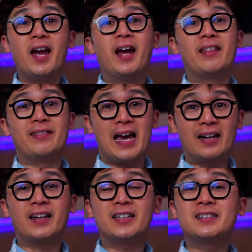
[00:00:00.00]
That
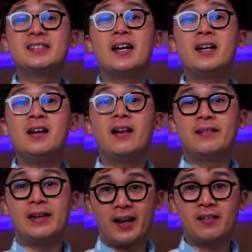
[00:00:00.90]
is the
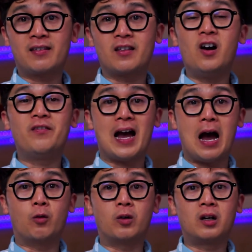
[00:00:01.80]
length of
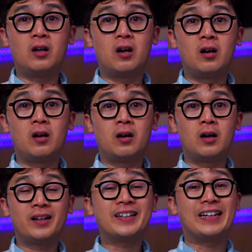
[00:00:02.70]
our
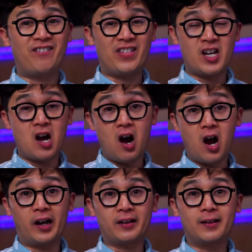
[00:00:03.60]
given
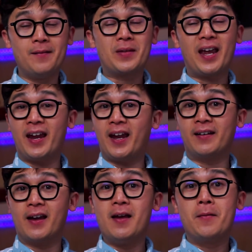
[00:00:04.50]
arc.
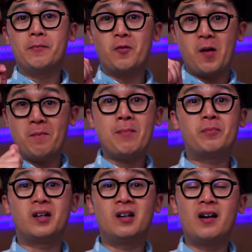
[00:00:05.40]
And
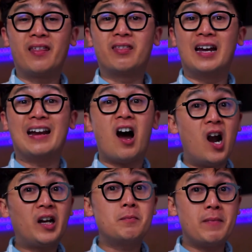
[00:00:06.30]
remember that
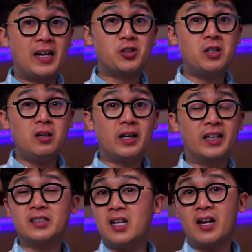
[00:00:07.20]
arc measure
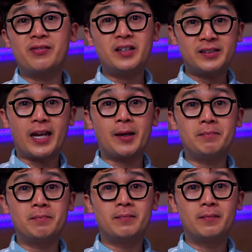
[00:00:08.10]
is not the
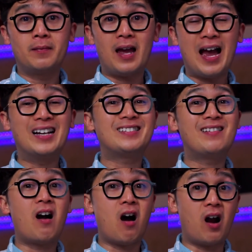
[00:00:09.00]
same as
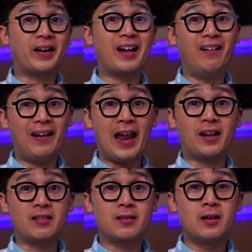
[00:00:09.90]
the arc
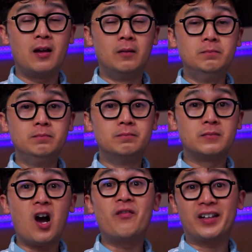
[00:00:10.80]
length
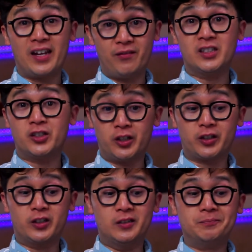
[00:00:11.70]
of a given
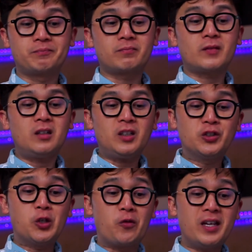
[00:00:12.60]
circle.
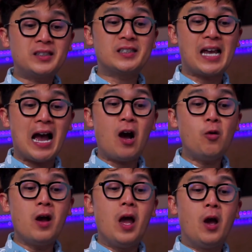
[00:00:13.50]
So this is
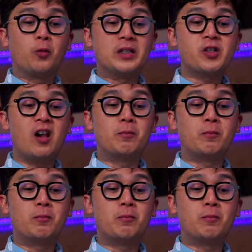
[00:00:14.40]
how we solve